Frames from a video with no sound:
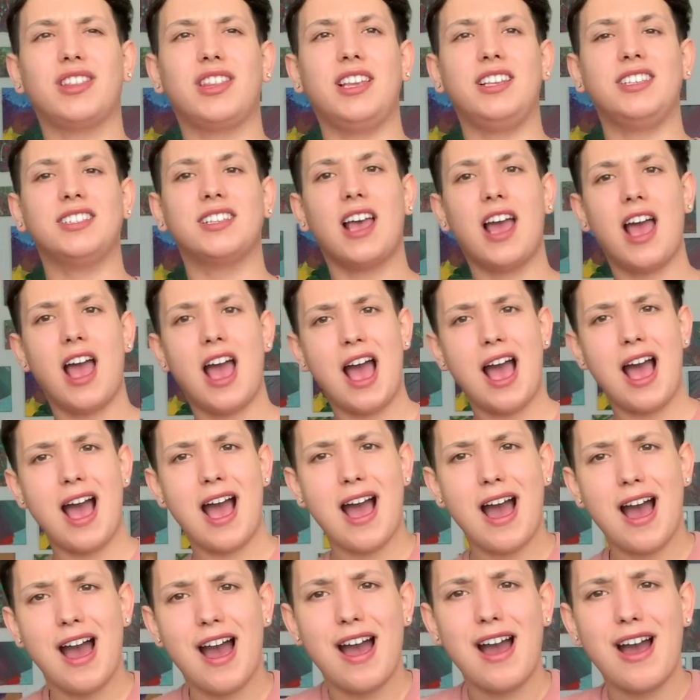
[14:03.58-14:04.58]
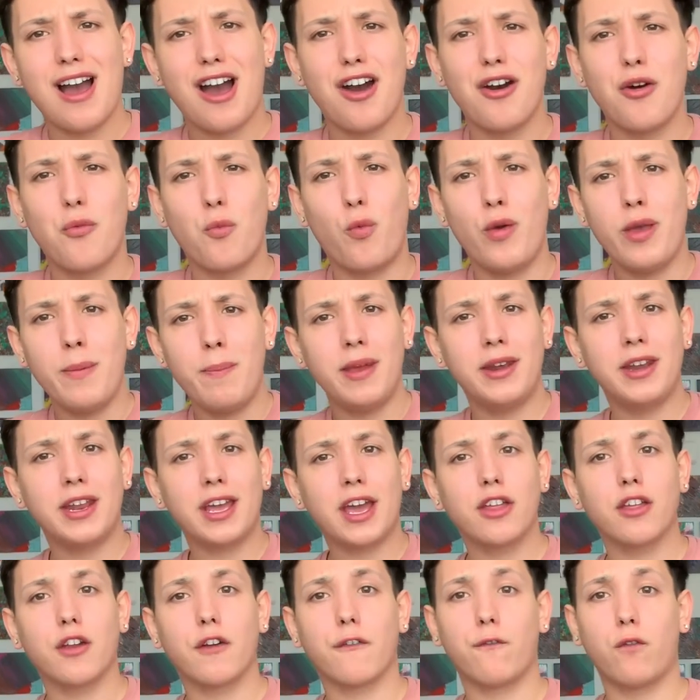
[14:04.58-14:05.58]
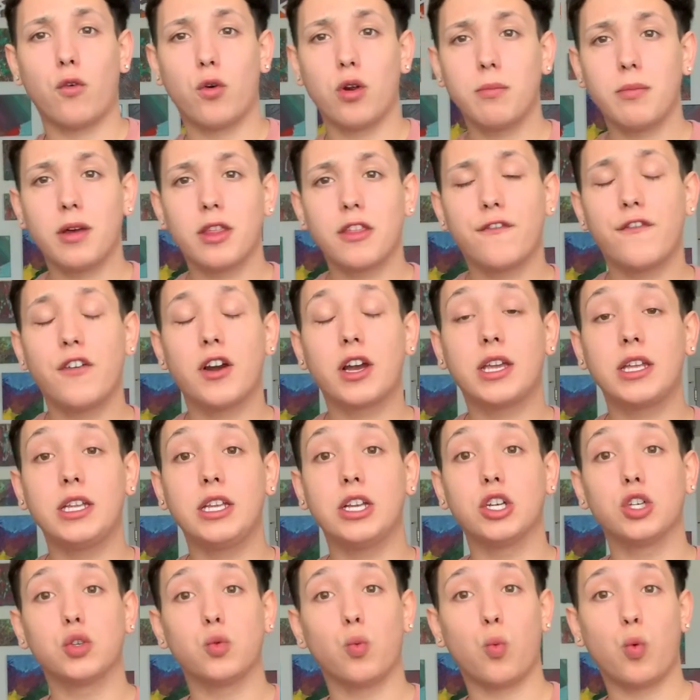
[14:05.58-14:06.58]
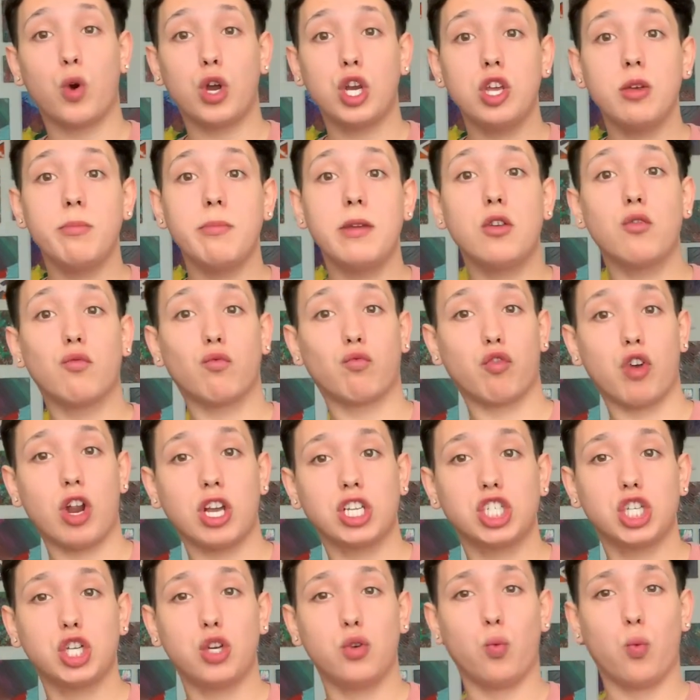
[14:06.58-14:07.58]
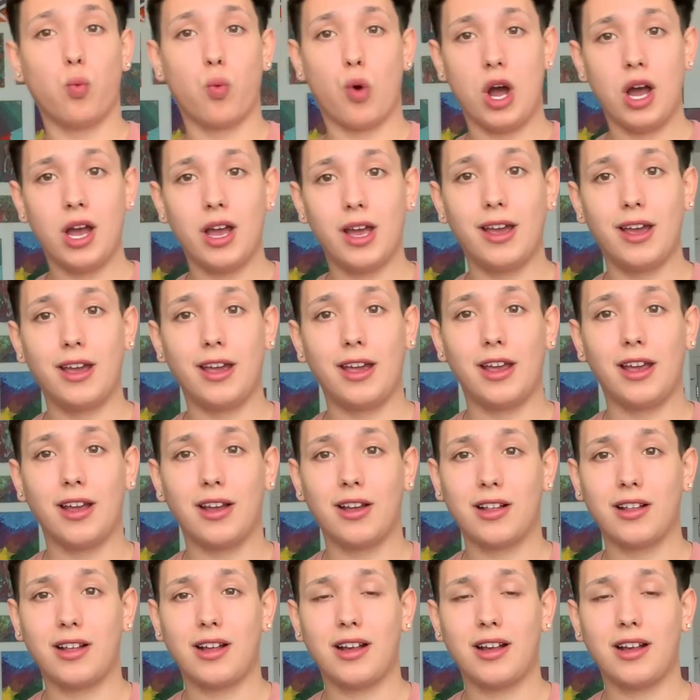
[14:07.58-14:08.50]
things. We've been together 4 motherfucking years. What do you mean rushing what?